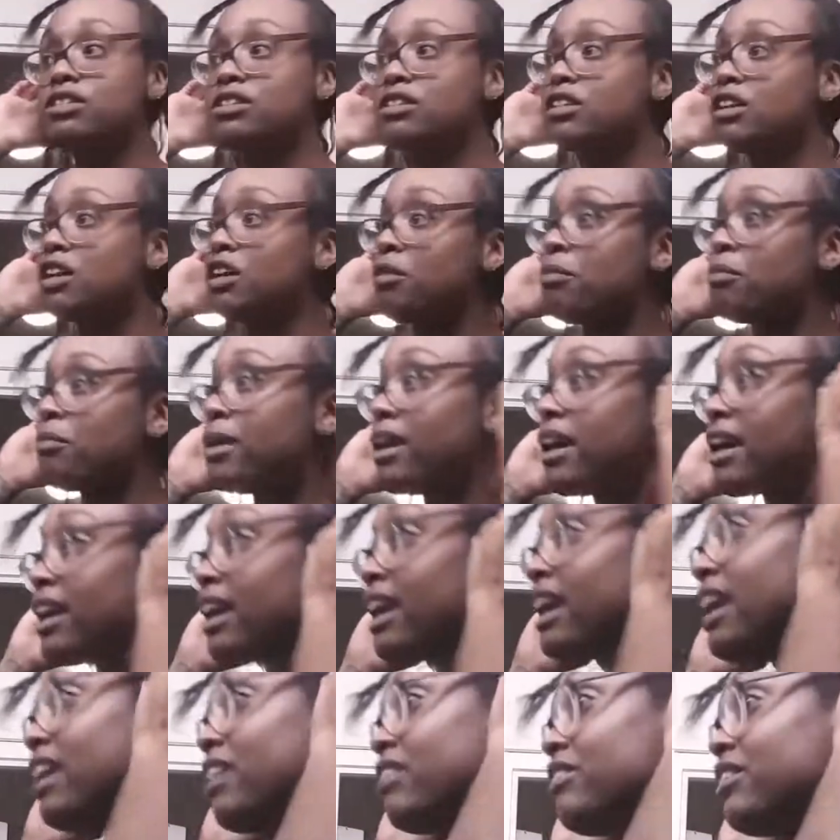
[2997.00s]
come back
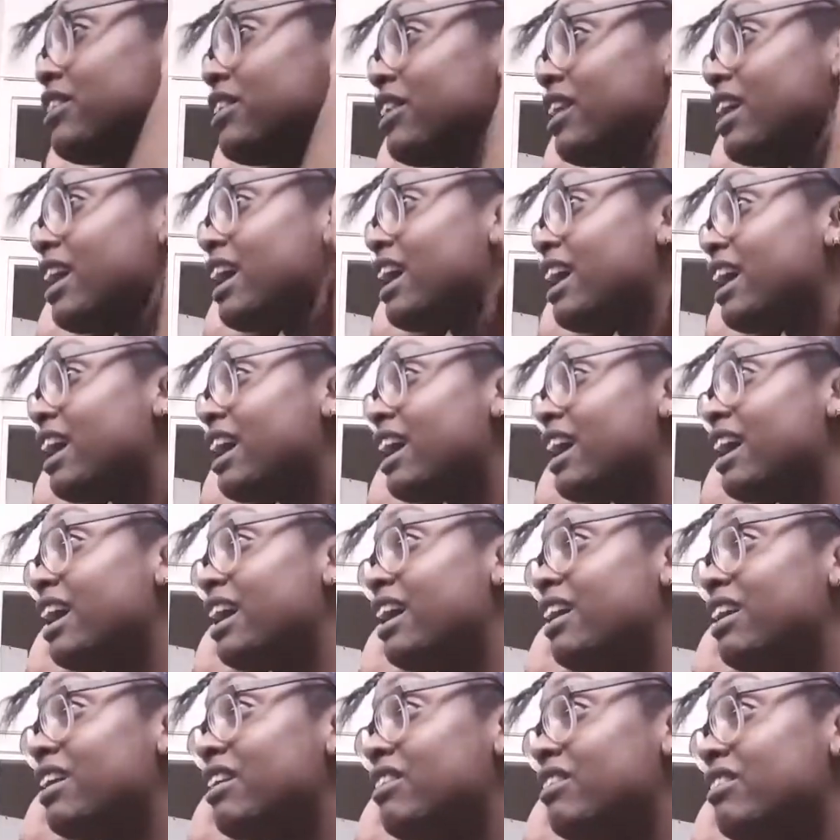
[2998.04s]
after I
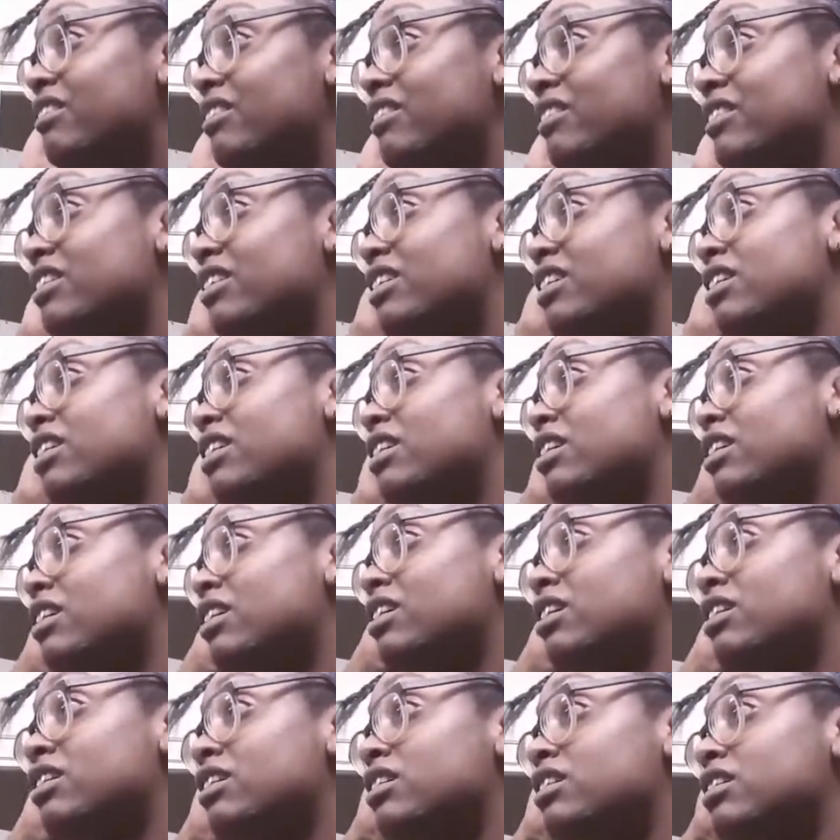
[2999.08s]
have
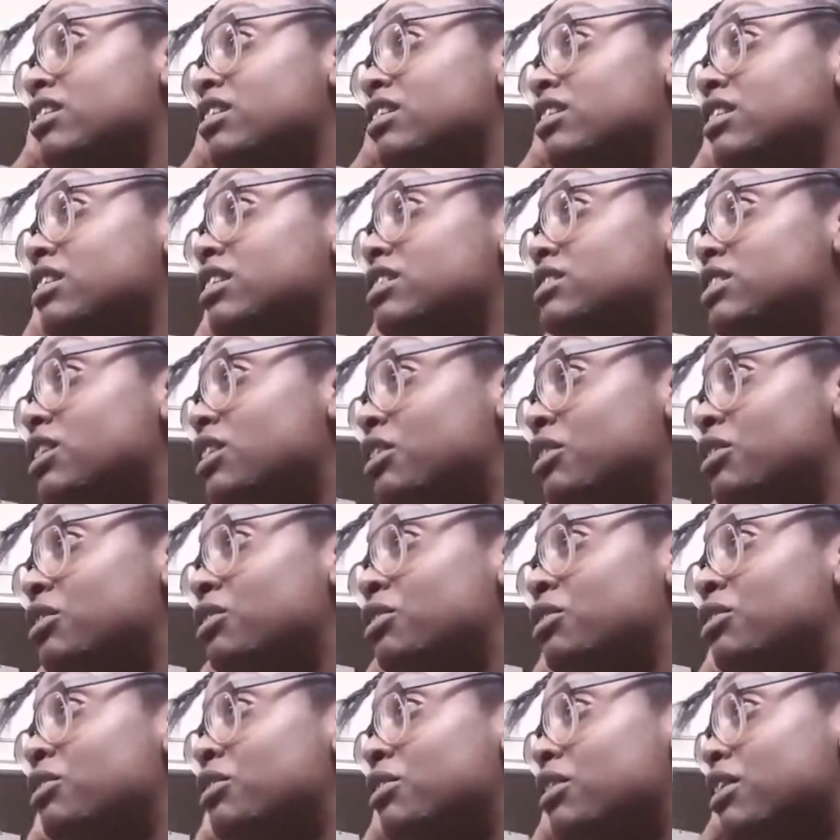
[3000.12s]
this
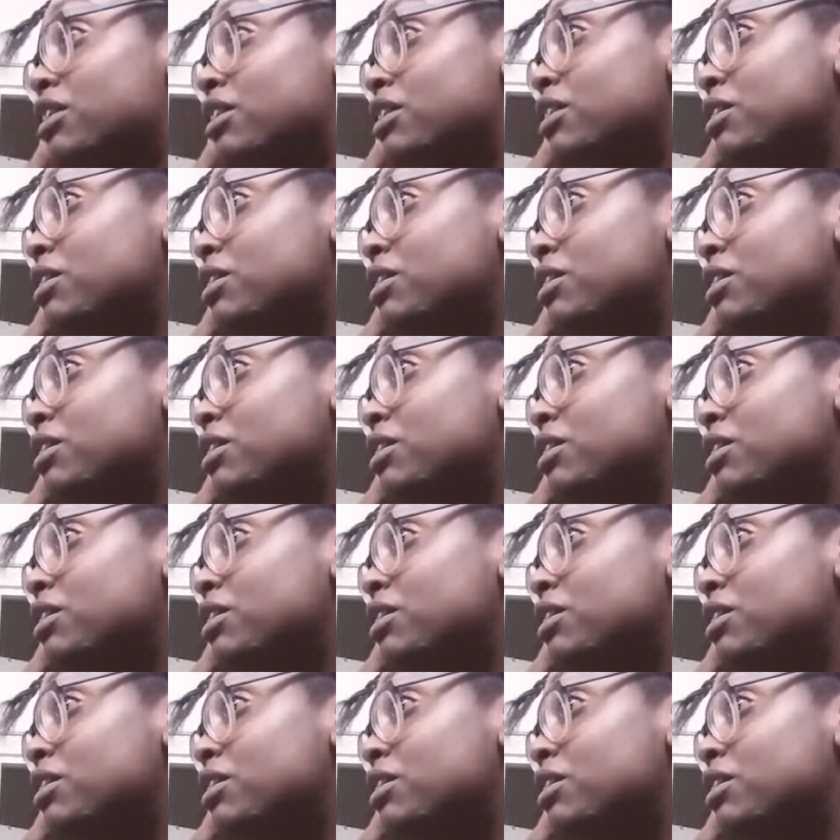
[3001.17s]
whole